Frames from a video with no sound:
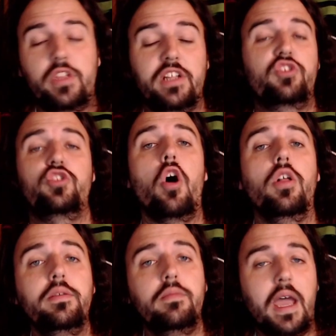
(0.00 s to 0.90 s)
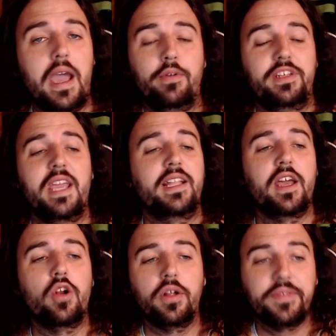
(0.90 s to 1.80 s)
solid. I would take
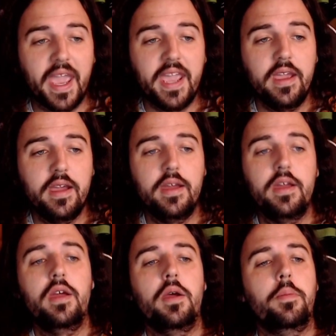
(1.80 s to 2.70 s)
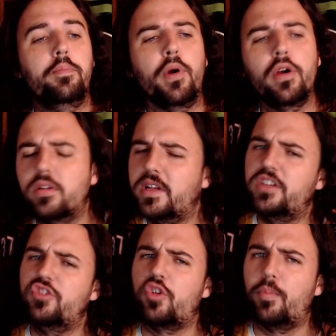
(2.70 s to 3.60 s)
that all day. Berglund and
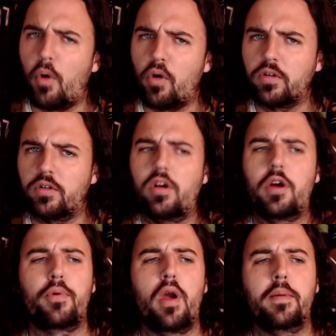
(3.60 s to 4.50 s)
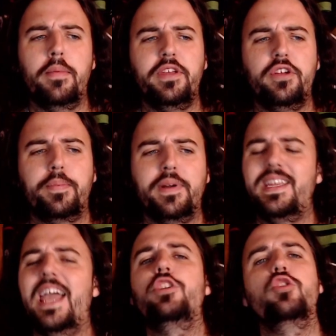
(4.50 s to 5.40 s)
Zaboral are probably your
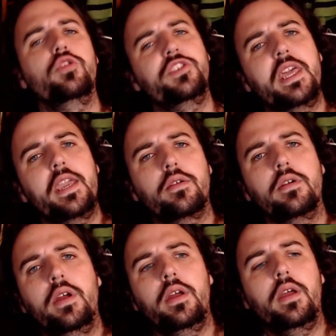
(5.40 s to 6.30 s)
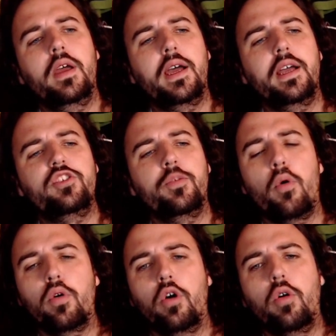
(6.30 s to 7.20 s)
potentials there.
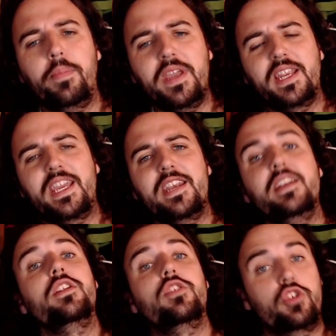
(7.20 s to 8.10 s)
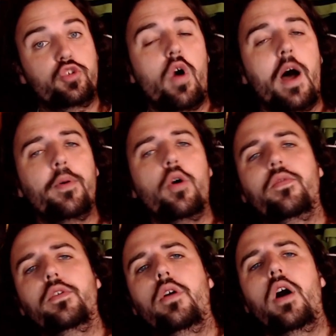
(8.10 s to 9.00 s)
Zaboral being a candidate to swap
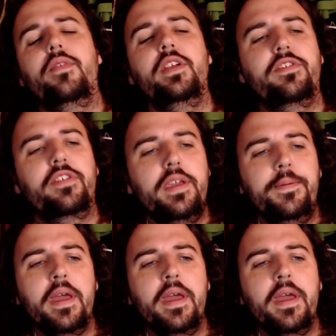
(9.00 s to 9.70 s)
over, obviously.